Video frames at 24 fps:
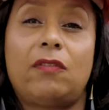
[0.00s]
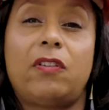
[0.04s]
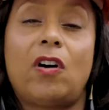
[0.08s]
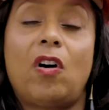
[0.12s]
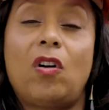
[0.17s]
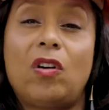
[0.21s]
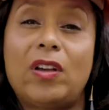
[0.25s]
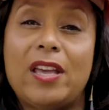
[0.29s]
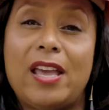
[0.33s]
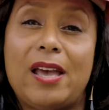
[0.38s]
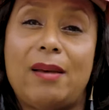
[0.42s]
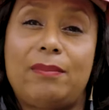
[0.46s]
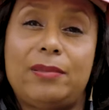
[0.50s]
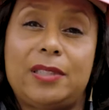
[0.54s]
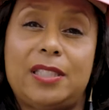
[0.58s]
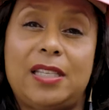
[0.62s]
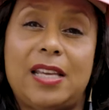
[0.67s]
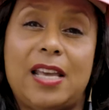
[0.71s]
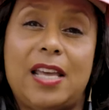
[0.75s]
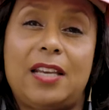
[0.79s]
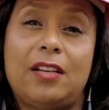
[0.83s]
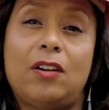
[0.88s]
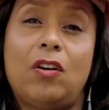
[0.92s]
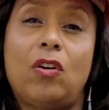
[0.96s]
of all
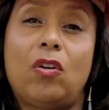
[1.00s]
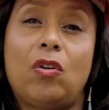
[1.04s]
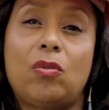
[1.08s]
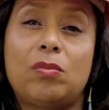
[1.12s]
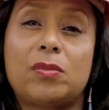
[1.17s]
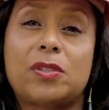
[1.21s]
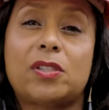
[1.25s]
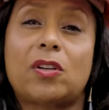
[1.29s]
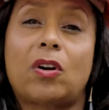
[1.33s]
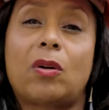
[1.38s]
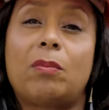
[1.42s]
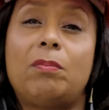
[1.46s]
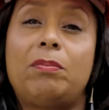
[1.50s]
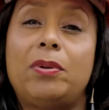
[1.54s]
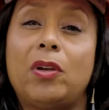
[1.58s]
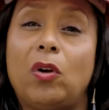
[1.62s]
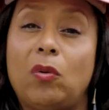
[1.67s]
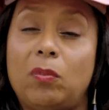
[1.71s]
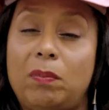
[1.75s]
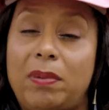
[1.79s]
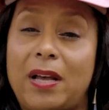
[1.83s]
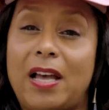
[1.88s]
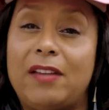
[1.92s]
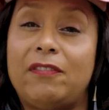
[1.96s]
Habitat homes are
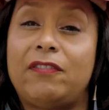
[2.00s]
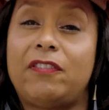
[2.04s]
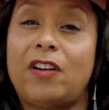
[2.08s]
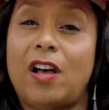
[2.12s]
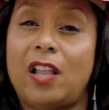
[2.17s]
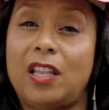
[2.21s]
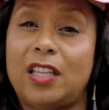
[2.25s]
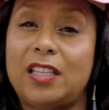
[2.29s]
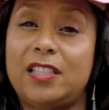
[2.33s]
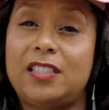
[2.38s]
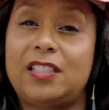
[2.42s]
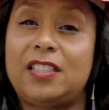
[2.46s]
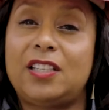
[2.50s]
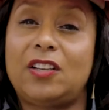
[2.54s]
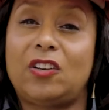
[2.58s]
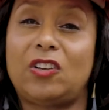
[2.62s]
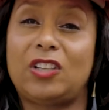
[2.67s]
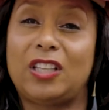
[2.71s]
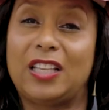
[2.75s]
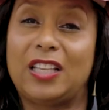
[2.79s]
built by volunteer